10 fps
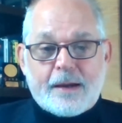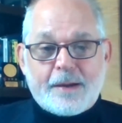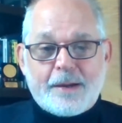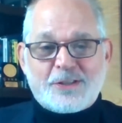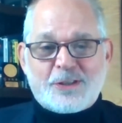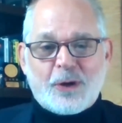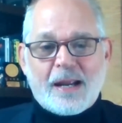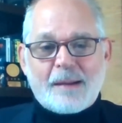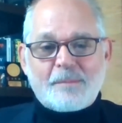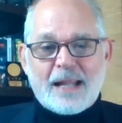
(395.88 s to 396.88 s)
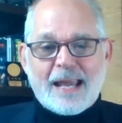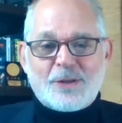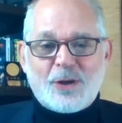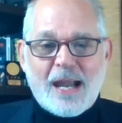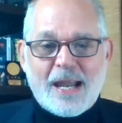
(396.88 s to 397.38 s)
Uh, it's great. I'm
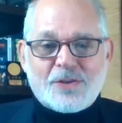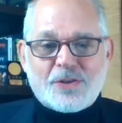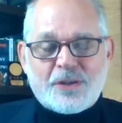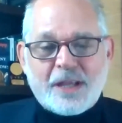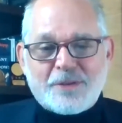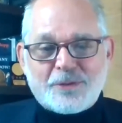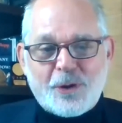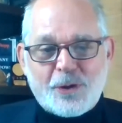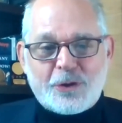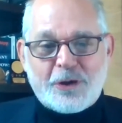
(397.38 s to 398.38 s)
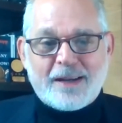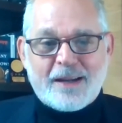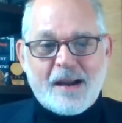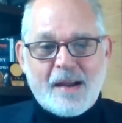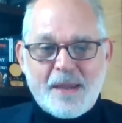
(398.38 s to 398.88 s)
glad you guys, uh, thanks for all the
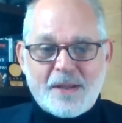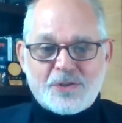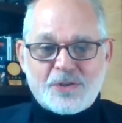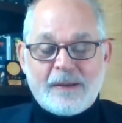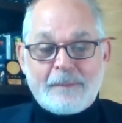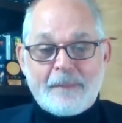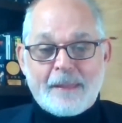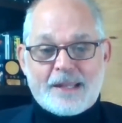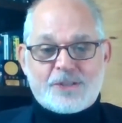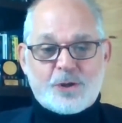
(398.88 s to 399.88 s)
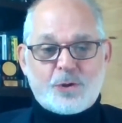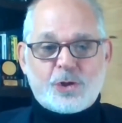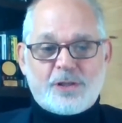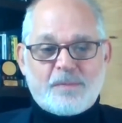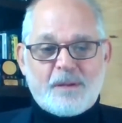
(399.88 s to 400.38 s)
great comments. It's
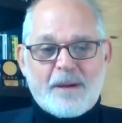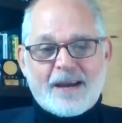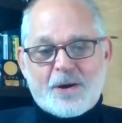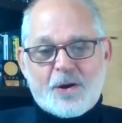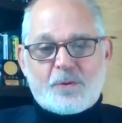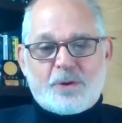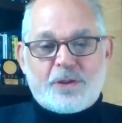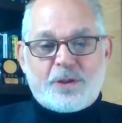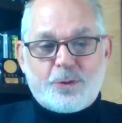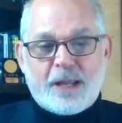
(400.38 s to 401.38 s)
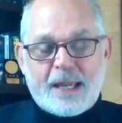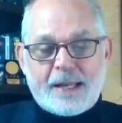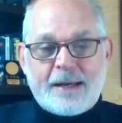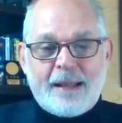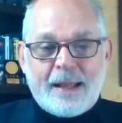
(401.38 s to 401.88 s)
so good to be back on with you
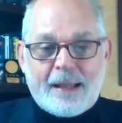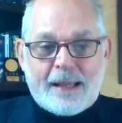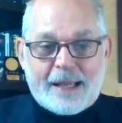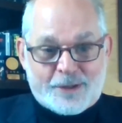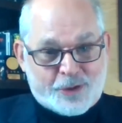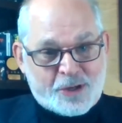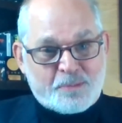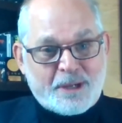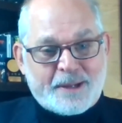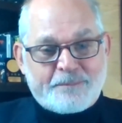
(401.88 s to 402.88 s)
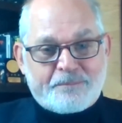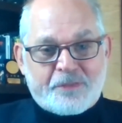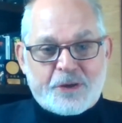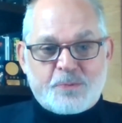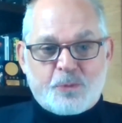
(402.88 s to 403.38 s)
again. And trust me,
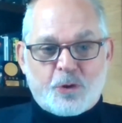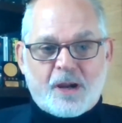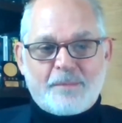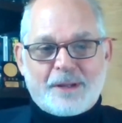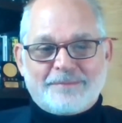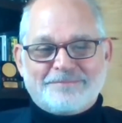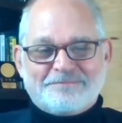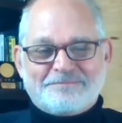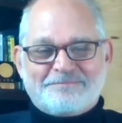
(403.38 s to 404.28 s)
there's more coming.